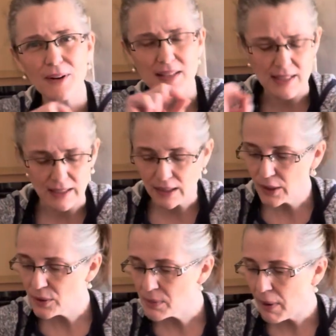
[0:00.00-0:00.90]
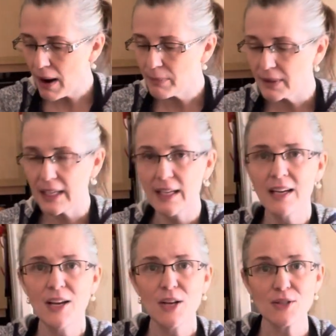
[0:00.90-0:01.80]
It doesn't close properly.
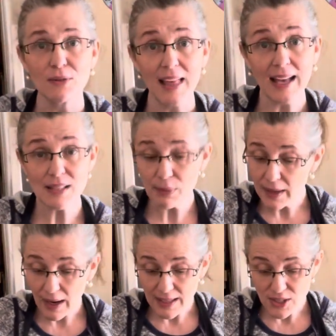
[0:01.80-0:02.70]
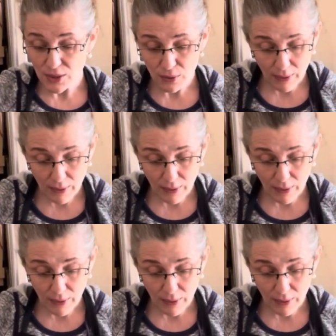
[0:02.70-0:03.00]
So that's what I do.